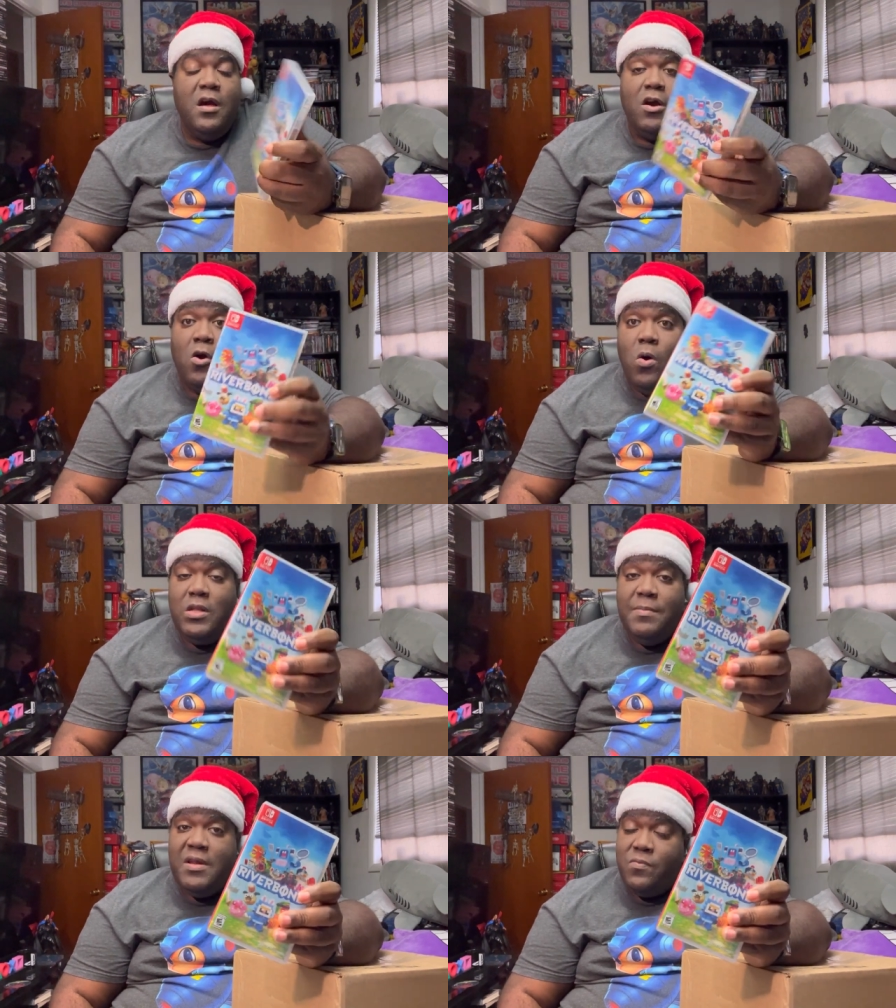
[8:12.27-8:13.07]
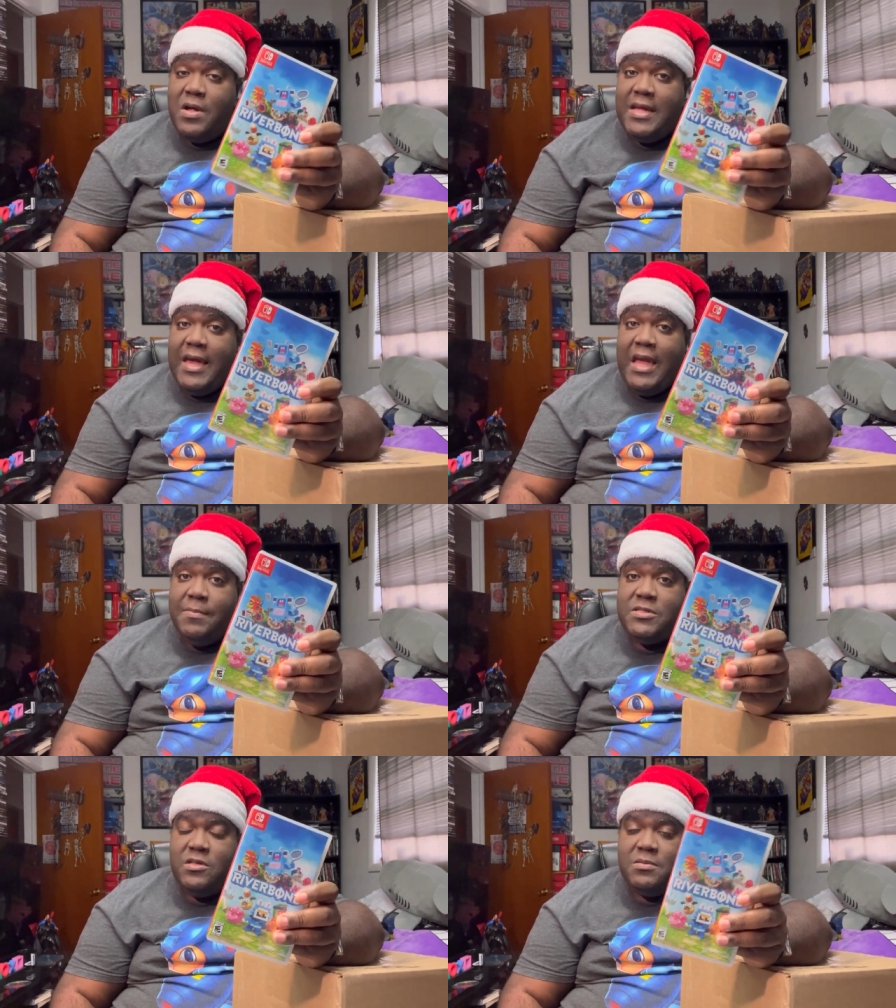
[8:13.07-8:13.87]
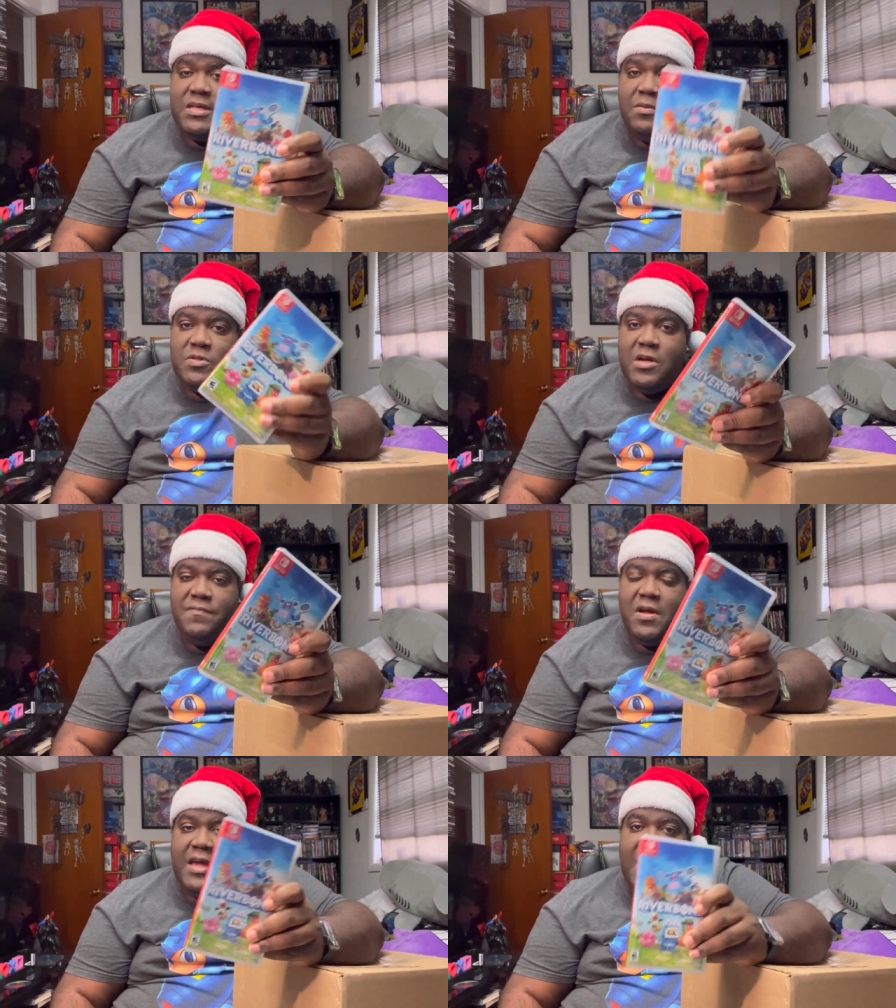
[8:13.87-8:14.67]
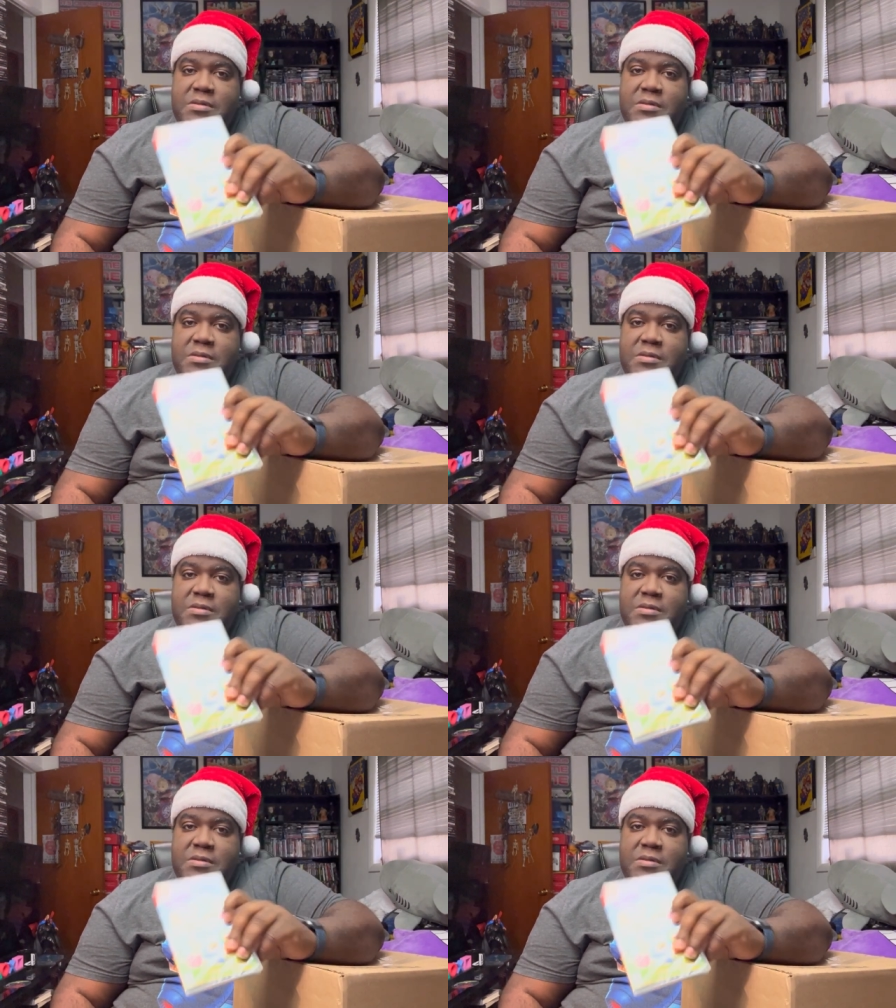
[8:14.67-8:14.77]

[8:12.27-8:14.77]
go on Limited Run Games. You know what I'm saying? Reserve your game.